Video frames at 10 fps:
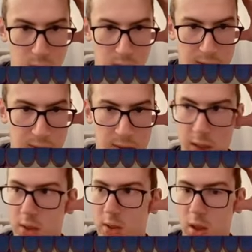at
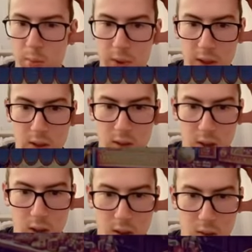this in a bit,
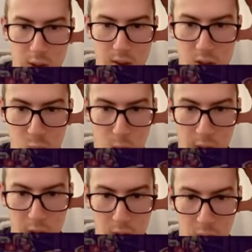because it's
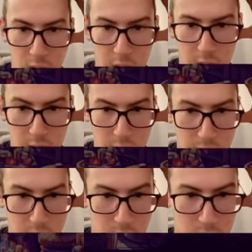smarter not harder.
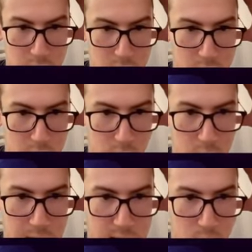
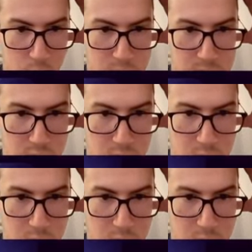Collective wisdom,